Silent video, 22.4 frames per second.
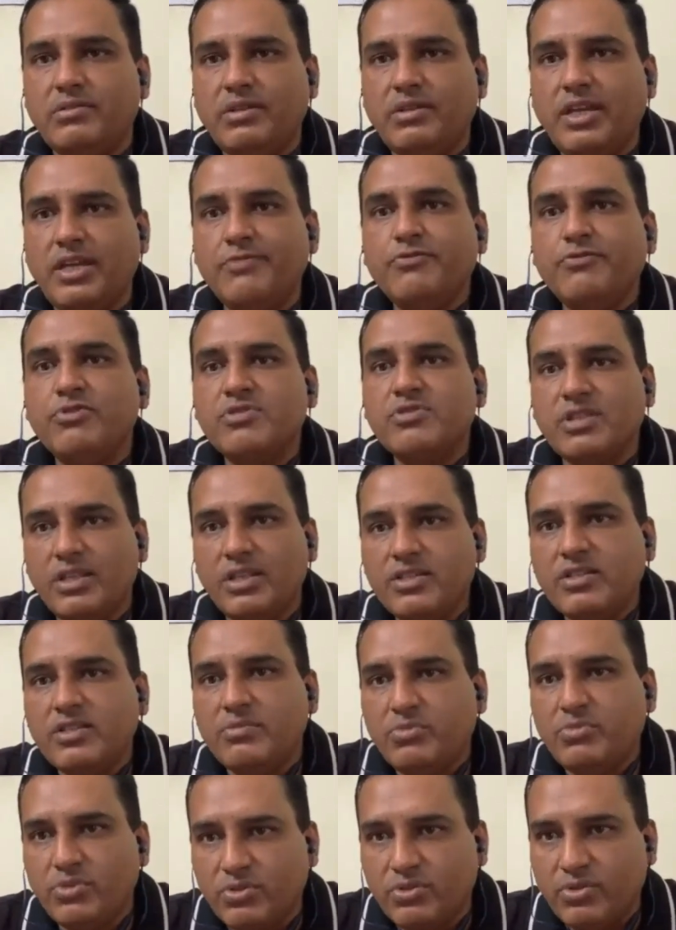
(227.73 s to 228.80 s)
Air Force Selection
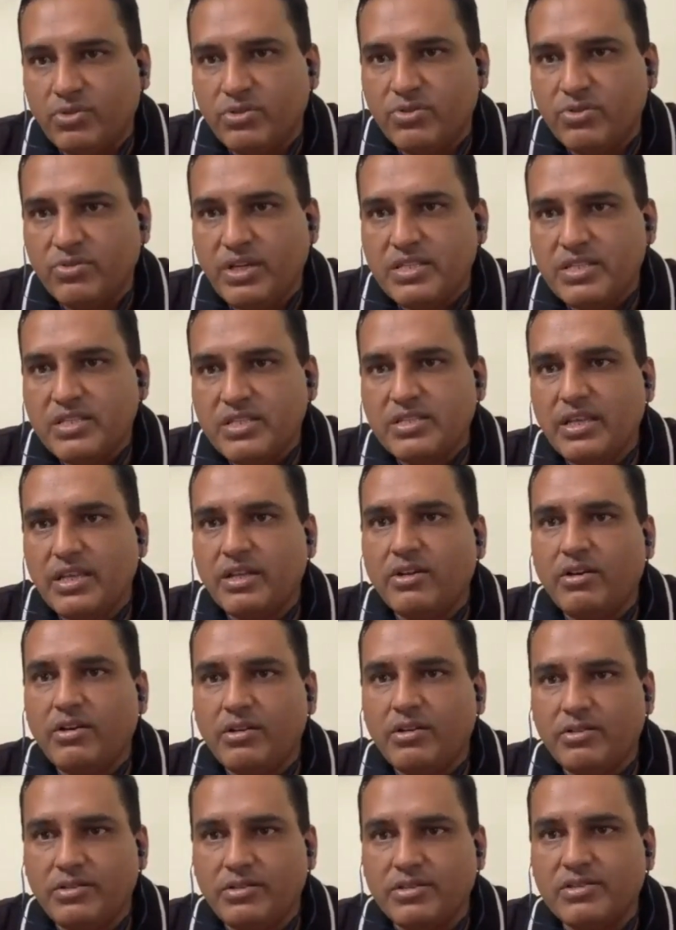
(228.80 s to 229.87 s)
Board also as a
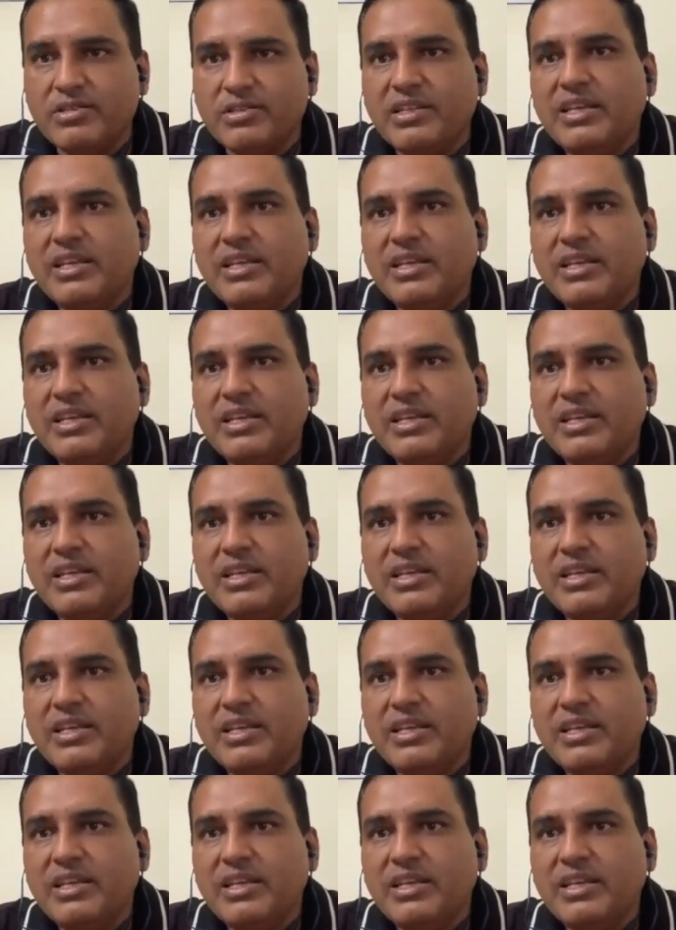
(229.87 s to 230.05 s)
psychologist.